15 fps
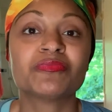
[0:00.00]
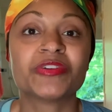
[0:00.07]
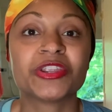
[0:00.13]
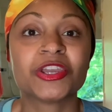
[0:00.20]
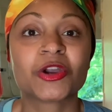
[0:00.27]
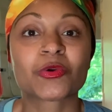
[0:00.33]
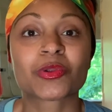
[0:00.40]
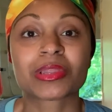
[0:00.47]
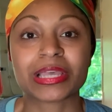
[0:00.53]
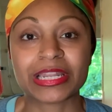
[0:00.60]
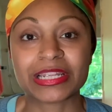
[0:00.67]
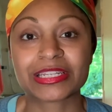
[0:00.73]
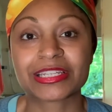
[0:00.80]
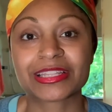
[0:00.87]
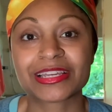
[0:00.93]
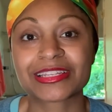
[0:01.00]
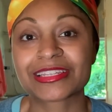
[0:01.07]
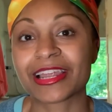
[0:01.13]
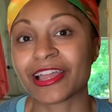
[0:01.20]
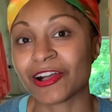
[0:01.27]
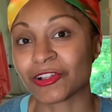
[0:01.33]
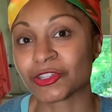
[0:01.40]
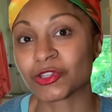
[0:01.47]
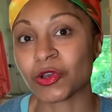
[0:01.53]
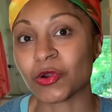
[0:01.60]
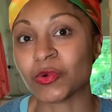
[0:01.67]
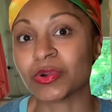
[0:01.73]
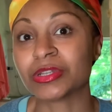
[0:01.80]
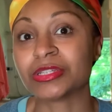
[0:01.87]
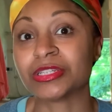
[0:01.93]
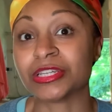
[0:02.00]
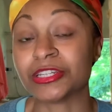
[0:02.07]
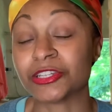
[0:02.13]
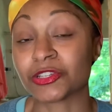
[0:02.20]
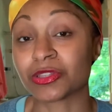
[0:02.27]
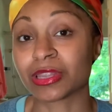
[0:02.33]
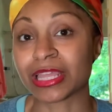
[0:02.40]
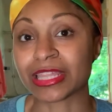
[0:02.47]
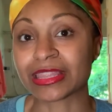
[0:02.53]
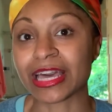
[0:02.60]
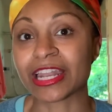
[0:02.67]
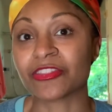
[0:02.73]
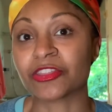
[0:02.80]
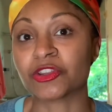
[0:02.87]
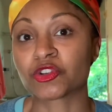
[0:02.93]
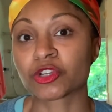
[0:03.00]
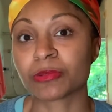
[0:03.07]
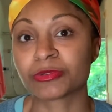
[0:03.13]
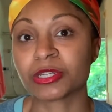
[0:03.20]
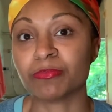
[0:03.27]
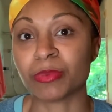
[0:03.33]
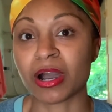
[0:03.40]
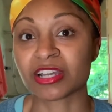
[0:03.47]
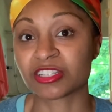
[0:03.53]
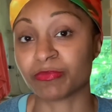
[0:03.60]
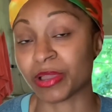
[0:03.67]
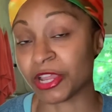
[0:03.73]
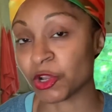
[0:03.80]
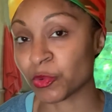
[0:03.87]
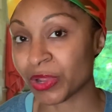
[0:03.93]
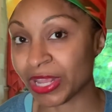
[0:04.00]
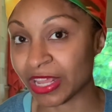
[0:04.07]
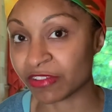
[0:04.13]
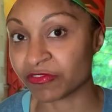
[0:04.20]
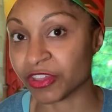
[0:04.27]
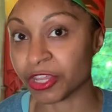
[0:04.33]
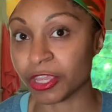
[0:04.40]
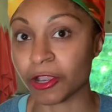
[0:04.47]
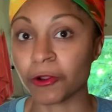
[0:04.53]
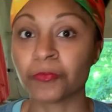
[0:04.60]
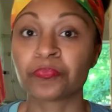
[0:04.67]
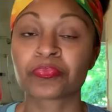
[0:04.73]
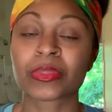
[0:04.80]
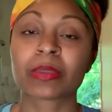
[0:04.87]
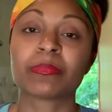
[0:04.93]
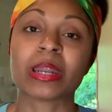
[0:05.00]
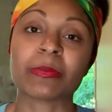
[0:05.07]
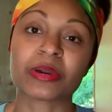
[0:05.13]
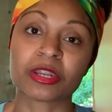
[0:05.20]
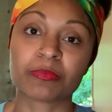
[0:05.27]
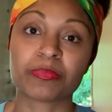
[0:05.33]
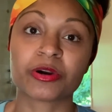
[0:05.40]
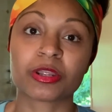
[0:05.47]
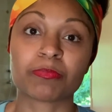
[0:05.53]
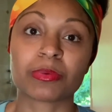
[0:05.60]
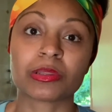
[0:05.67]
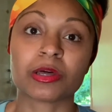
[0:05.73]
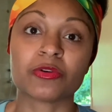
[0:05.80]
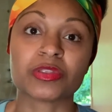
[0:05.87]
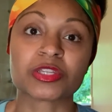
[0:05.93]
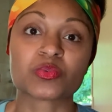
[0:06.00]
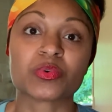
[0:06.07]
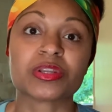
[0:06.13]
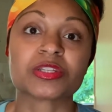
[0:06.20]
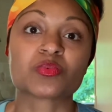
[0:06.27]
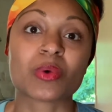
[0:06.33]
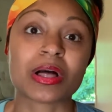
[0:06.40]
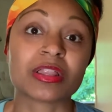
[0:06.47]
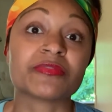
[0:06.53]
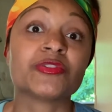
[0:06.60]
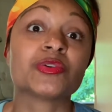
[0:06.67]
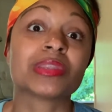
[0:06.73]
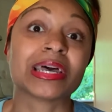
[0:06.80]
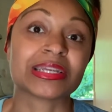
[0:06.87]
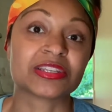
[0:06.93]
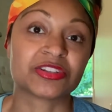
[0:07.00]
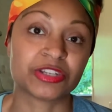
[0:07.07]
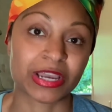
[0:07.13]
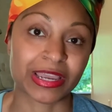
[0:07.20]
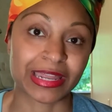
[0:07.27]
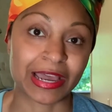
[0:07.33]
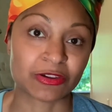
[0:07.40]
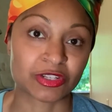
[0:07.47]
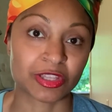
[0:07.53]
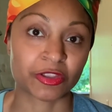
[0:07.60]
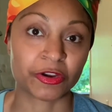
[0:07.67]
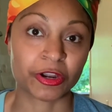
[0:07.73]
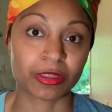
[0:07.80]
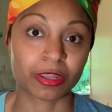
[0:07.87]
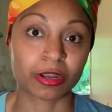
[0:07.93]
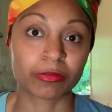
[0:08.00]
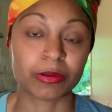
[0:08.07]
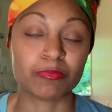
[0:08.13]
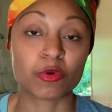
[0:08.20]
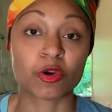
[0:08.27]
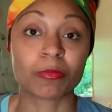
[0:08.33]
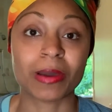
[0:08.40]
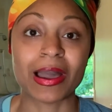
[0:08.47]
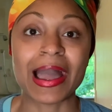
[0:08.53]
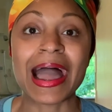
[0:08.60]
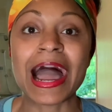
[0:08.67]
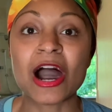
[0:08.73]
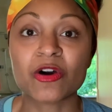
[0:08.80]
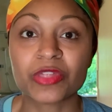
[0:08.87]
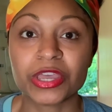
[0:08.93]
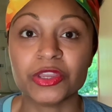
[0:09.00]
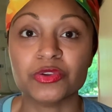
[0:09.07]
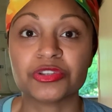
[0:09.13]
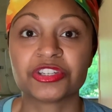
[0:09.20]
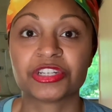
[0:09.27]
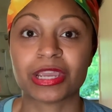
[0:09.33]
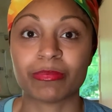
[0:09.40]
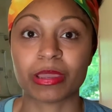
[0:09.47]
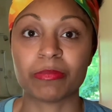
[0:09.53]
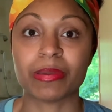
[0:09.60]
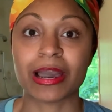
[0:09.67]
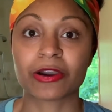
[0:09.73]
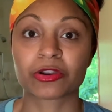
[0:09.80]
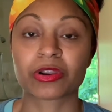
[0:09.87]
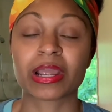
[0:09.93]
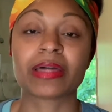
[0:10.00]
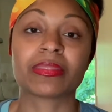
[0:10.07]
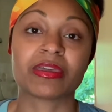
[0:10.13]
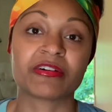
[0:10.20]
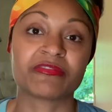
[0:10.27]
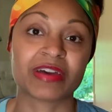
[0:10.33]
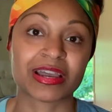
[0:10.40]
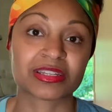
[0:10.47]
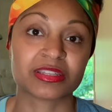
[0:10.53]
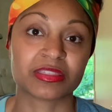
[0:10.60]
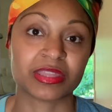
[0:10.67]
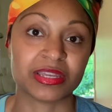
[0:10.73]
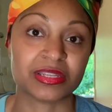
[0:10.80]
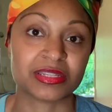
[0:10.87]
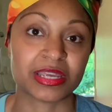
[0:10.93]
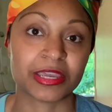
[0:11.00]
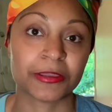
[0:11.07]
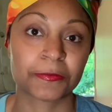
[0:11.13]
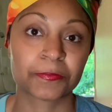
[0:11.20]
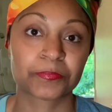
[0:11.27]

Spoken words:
video related to this, and I also did link that in the description box of my ingredient video, but I'm gonna put it below this one as well if you'd like to check it out to learn a little bit more about how they use Chebe powder and the effects that they see.